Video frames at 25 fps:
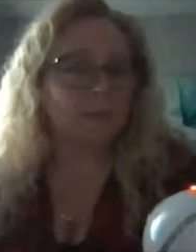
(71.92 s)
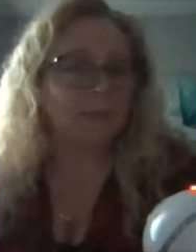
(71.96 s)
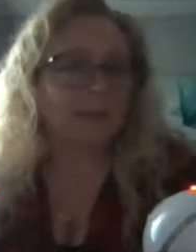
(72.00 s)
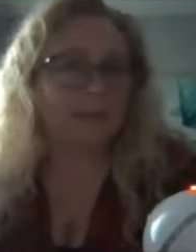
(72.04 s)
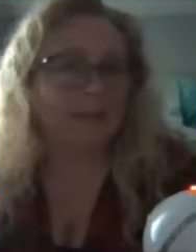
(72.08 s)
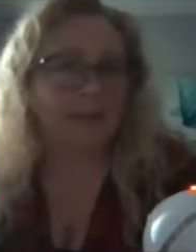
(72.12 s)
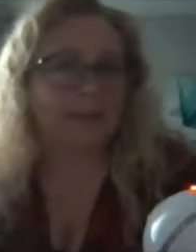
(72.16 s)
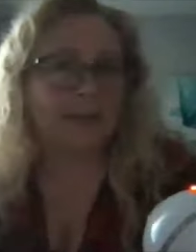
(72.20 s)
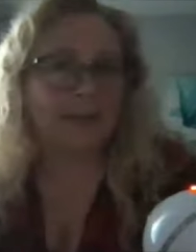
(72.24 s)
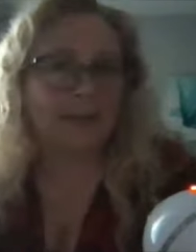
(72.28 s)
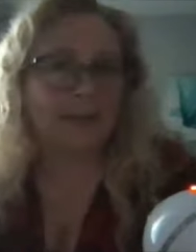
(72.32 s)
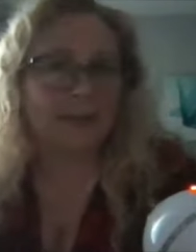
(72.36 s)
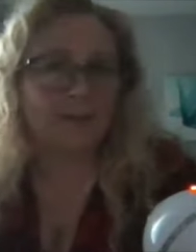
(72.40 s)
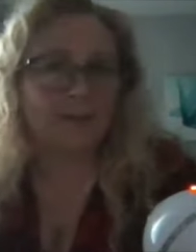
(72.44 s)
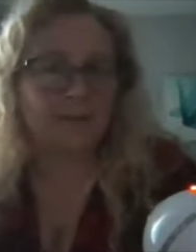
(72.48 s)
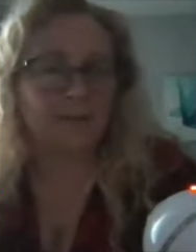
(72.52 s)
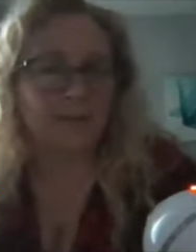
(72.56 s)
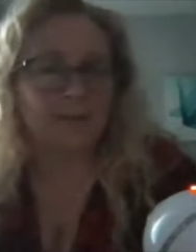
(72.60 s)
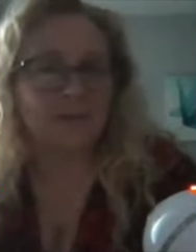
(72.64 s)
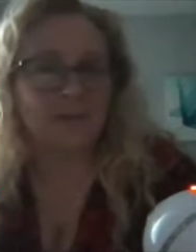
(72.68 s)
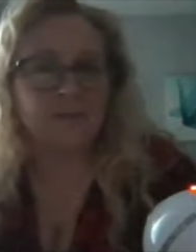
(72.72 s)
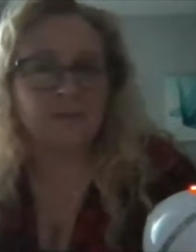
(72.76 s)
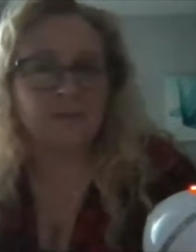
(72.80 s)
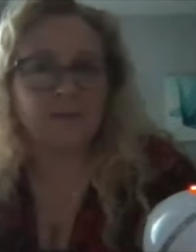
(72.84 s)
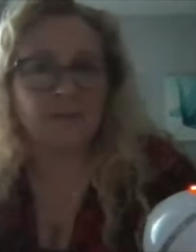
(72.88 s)
in
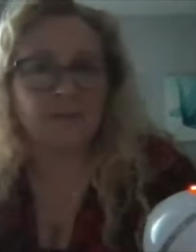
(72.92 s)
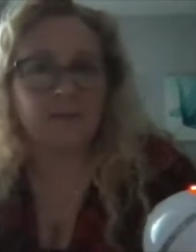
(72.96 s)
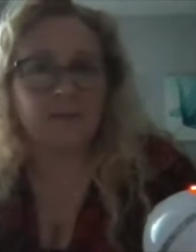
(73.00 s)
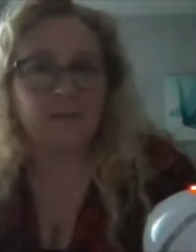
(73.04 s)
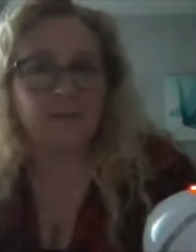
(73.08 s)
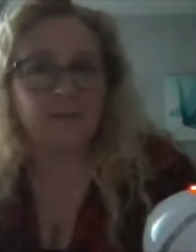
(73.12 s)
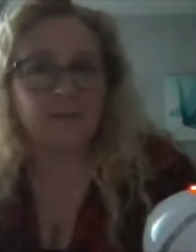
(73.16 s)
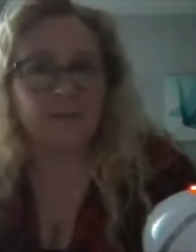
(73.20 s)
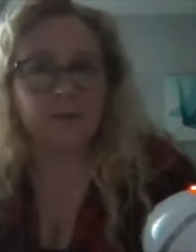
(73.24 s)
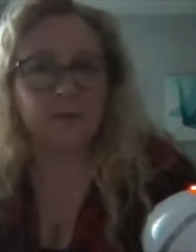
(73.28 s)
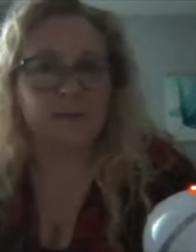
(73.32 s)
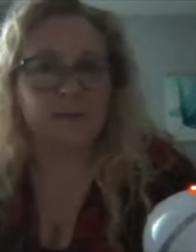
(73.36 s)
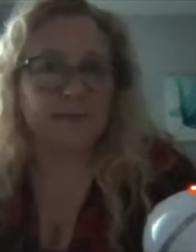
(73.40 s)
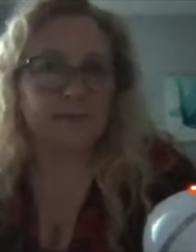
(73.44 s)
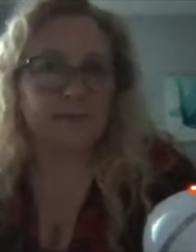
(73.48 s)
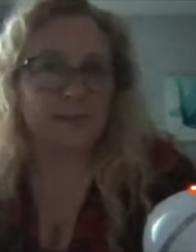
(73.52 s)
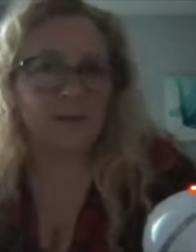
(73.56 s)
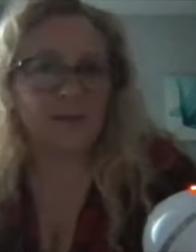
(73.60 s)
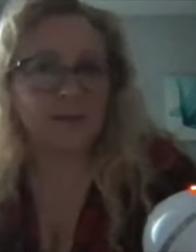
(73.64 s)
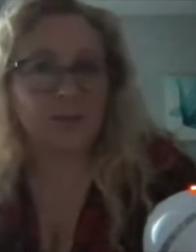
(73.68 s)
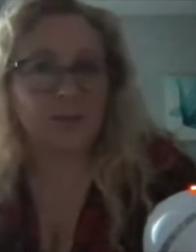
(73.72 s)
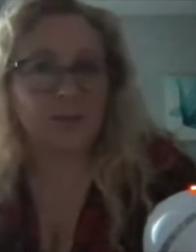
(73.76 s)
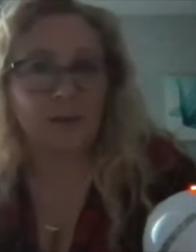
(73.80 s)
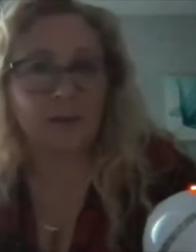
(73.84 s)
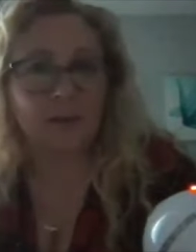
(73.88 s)
front of us who's
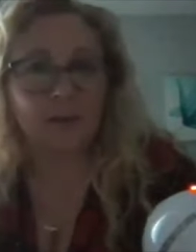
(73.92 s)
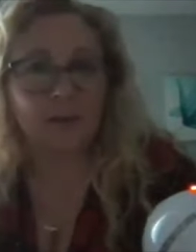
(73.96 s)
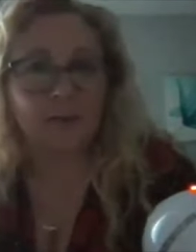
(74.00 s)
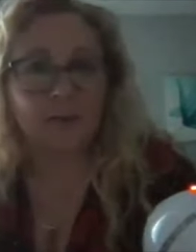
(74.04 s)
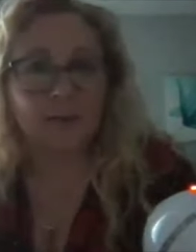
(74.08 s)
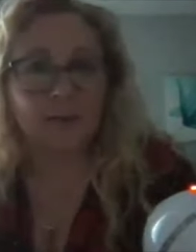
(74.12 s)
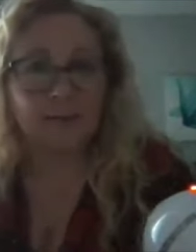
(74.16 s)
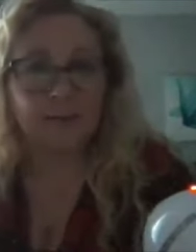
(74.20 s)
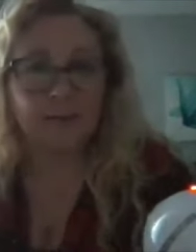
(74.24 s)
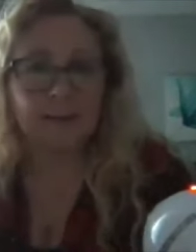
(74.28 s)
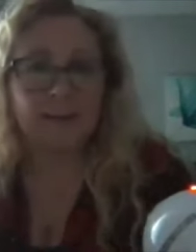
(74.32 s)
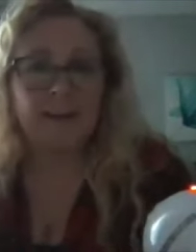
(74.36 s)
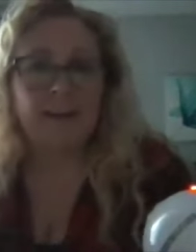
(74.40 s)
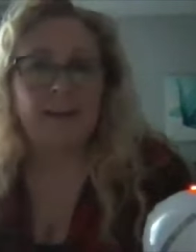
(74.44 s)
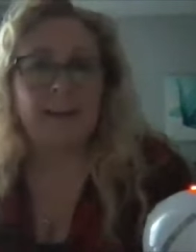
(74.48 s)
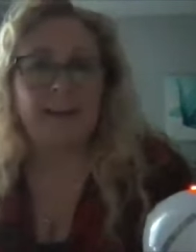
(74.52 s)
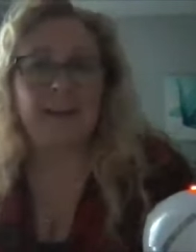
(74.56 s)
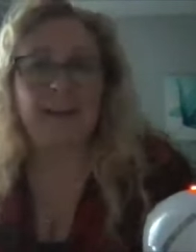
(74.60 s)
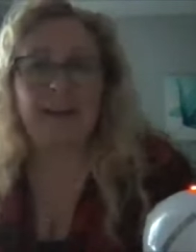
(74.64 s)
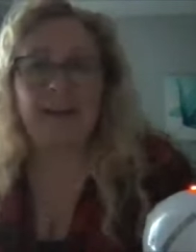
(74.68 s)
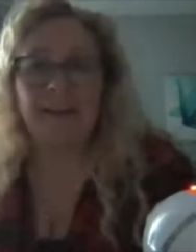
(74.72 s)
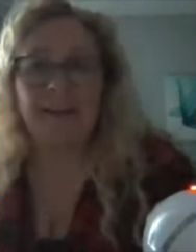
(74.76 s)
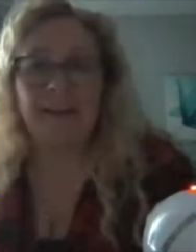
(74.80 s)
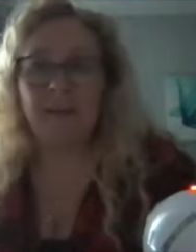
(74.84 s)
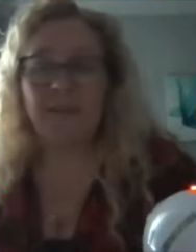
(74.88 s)
teaching us.
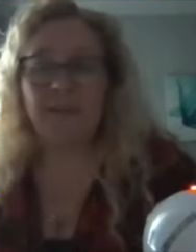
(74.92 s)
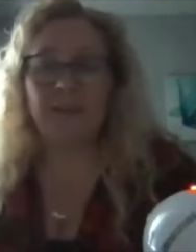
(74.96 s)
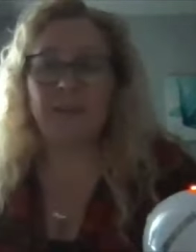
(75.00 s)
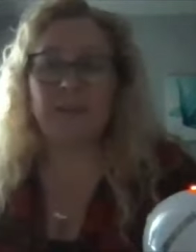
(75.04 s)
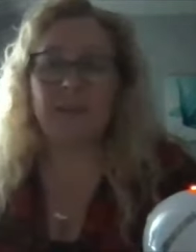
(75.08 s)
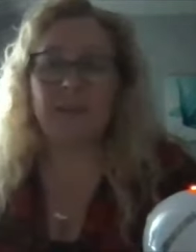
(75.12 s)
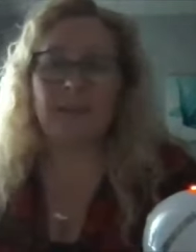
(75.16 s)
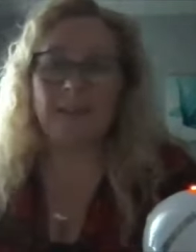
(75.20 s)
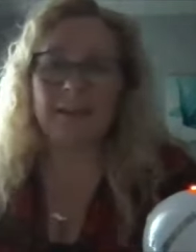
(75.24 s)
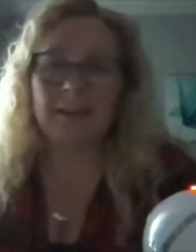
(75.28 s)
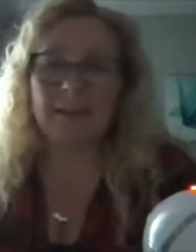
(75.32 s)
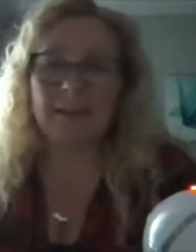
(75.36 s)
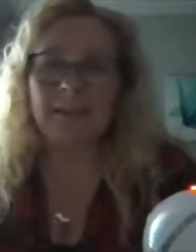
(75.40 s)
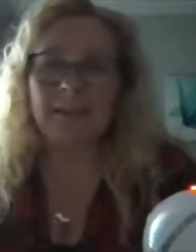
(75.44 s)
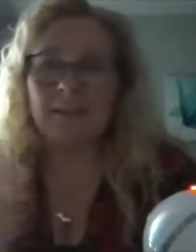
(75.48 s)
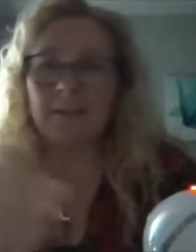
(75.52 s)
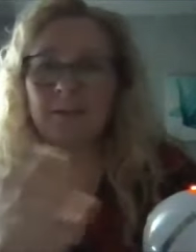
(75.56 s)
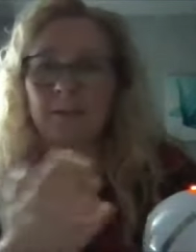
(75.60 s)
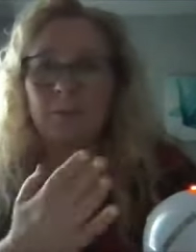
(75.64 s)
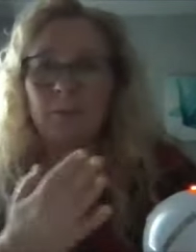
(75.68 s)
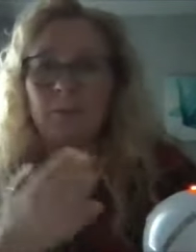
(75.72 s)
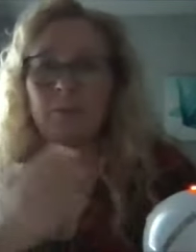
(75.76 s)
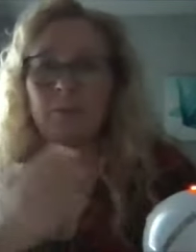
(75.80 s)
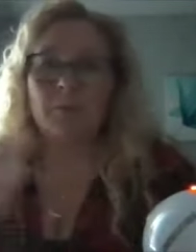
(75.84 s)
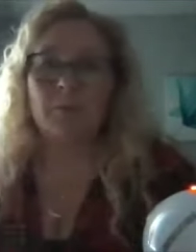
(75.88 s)
And I feel like
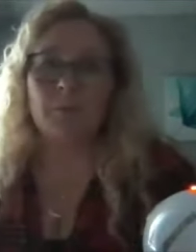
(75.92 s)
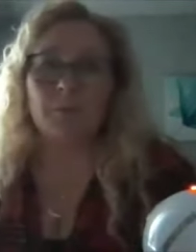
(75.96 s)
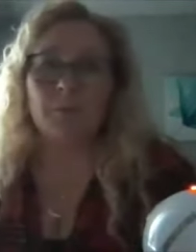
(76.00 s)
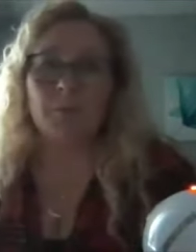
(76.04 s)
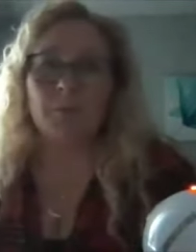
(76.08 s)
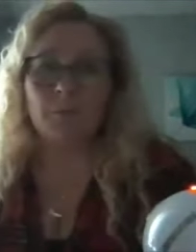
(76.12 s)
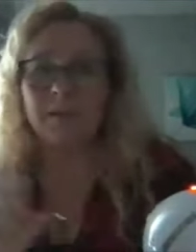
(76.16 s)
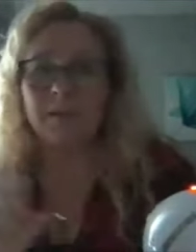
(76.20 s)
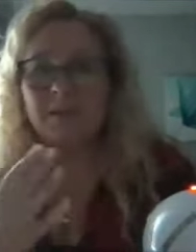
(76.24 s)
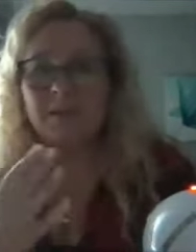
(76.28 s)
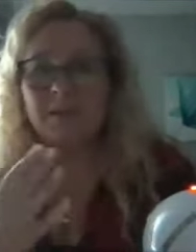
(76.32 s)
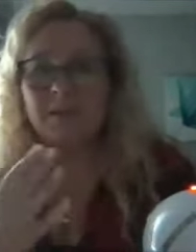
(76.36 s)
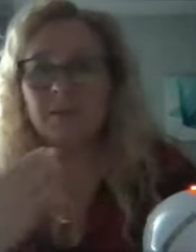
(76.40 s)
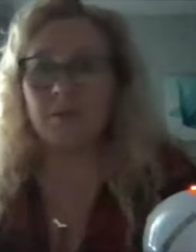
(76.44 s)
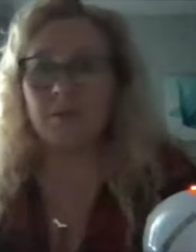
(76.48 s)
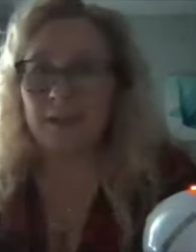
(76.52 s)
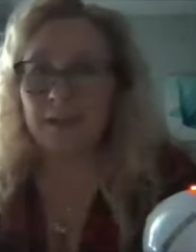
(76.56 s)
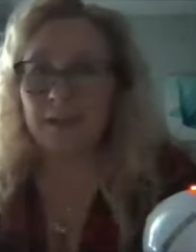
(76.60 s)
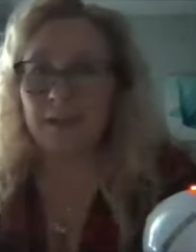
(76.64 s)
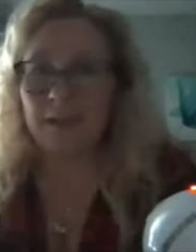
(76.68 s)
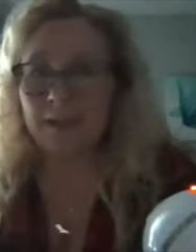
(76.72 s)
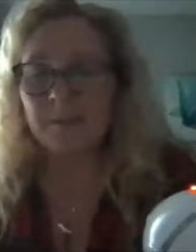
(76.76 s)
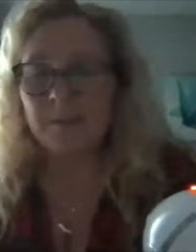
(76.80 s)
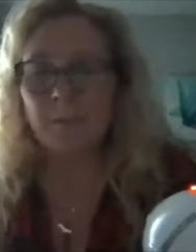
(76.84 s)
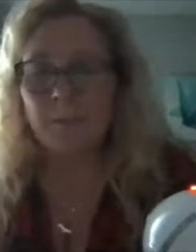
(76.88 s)
that we're always on
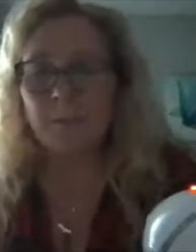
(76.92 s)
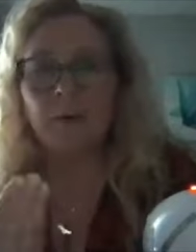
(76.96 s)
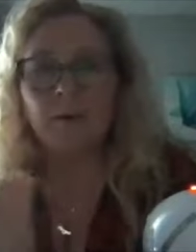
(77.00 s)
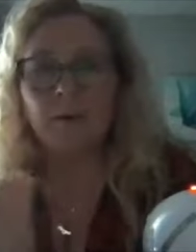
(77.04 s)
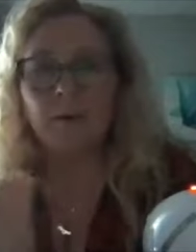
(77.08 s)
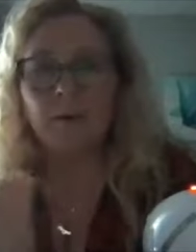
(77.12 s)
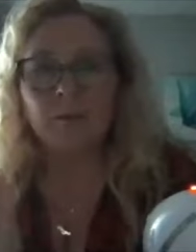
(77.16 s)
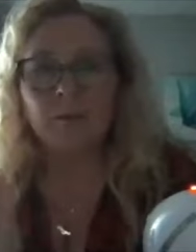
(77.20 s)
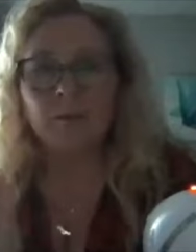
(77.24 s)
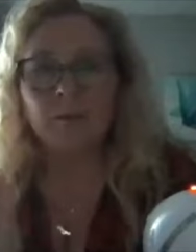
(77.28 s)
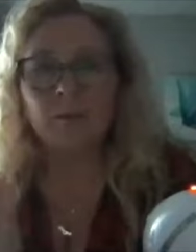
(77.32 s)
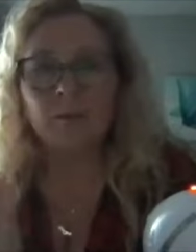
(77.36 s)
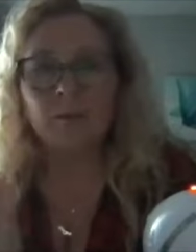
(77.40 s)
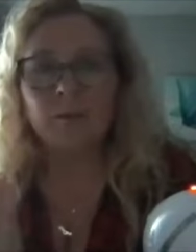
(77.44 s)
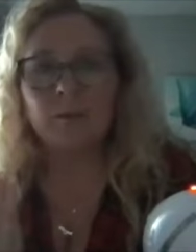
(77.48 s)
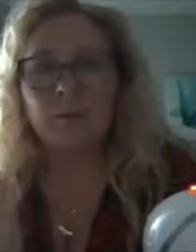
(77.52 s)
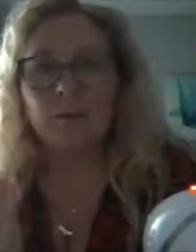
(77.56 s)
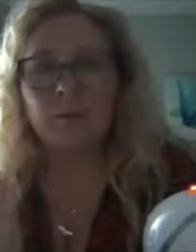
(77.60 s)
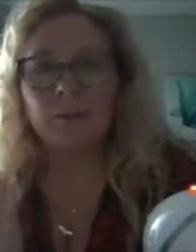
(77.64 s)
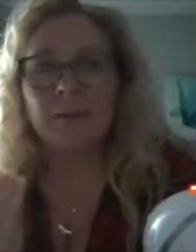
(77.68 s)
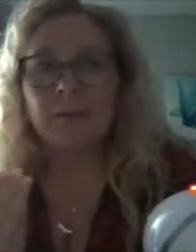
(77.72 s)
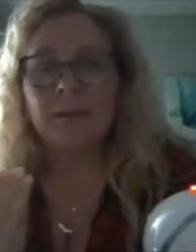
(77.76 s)
that spiral.